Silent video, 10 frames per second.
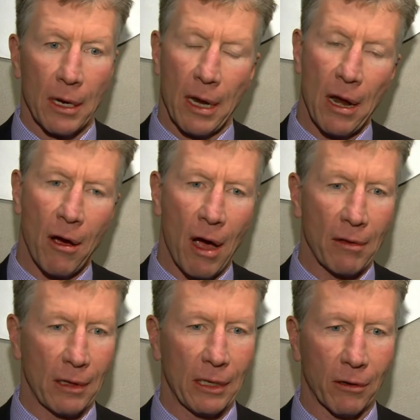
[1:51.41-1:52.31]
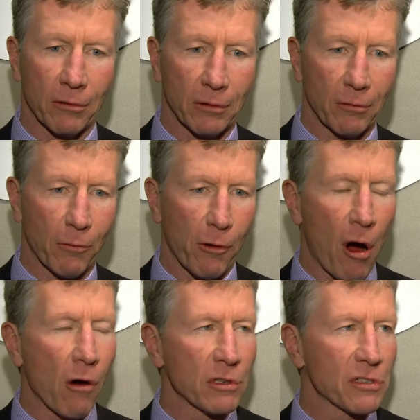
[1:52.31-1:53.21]
No, we're
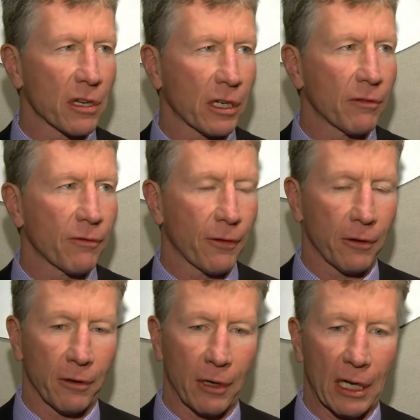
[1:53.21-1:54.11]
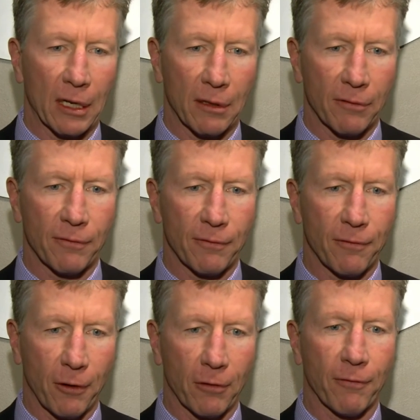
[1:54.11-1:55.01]
always looking for
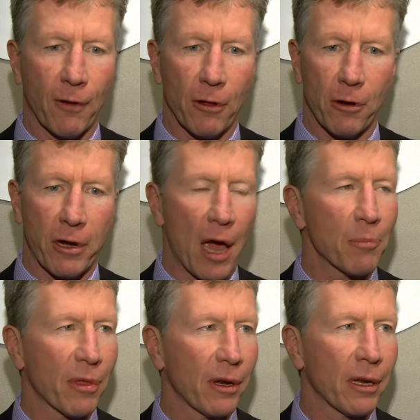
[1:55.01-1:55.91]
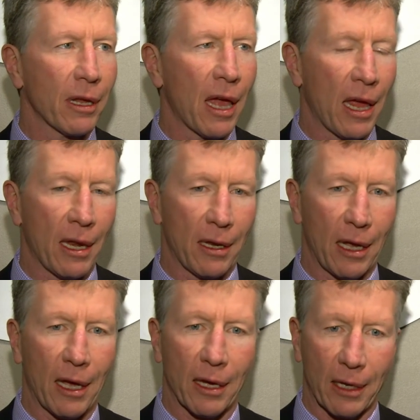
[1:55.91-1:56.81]
further depth
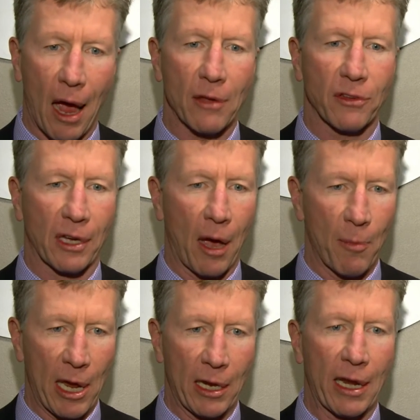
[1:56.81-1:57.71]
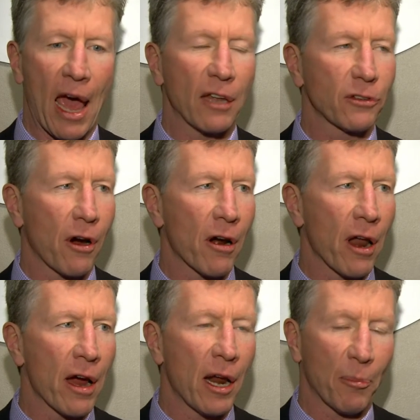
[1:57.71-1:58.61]
and guys that come in and add to our
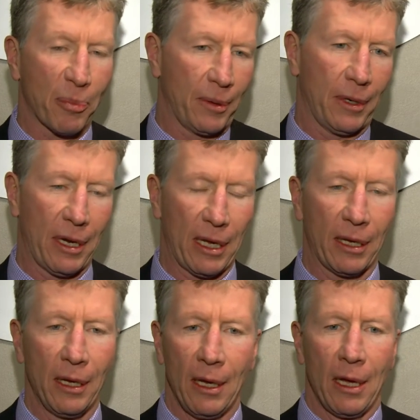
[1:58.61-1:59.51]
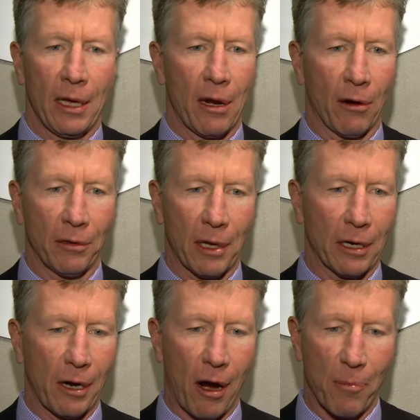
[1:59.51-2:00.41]
lineup.
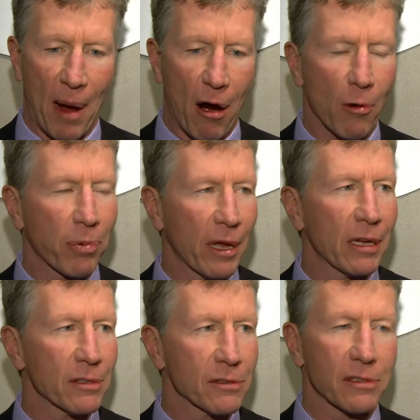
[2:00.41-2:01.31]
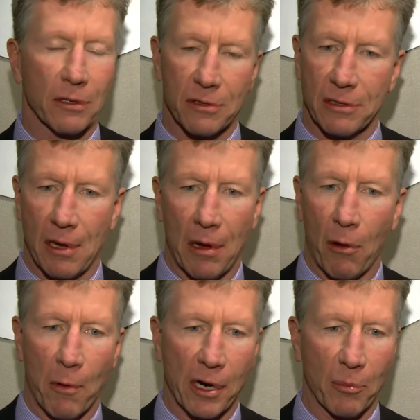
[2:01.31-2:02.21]
Our power play is still a
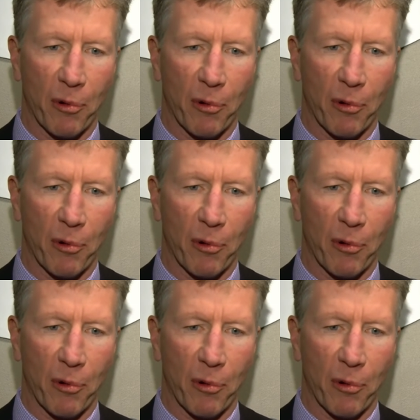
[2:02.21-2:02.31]
work in